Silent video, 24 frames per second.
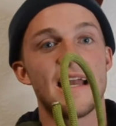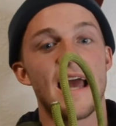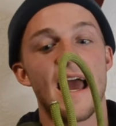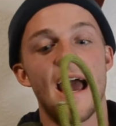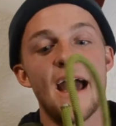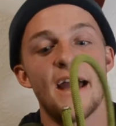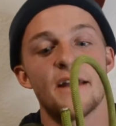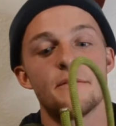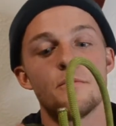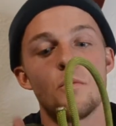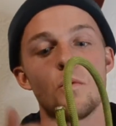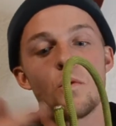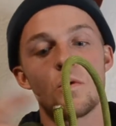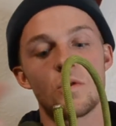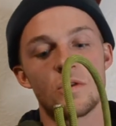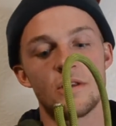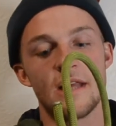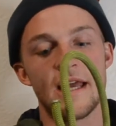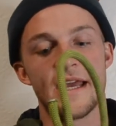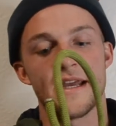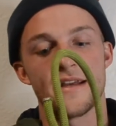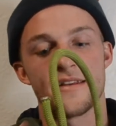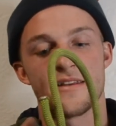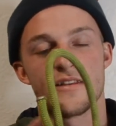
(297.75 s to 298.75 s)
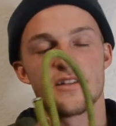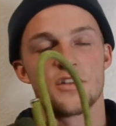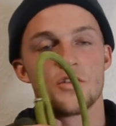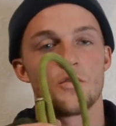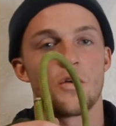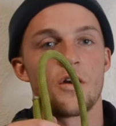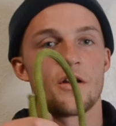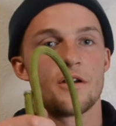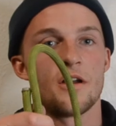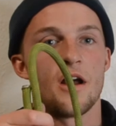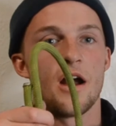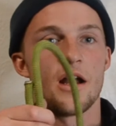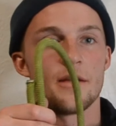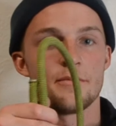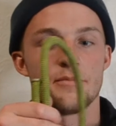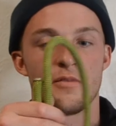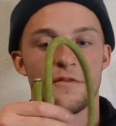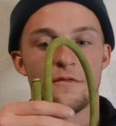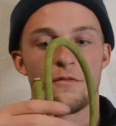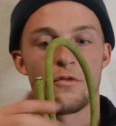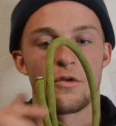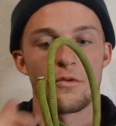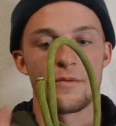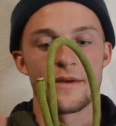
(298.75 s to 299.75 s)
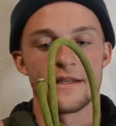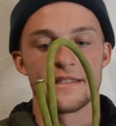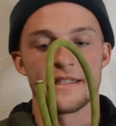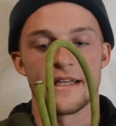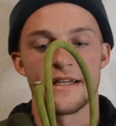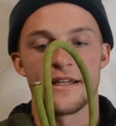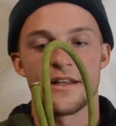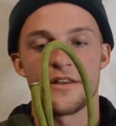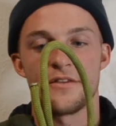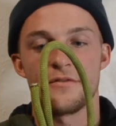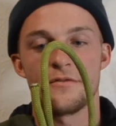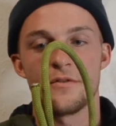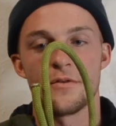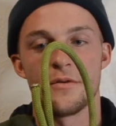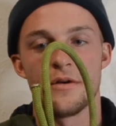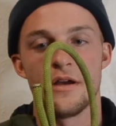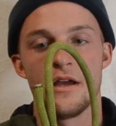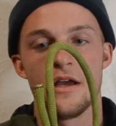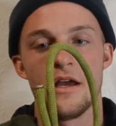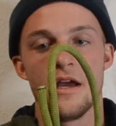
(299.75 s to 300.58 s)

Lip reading: add more length to our knot before we send it through.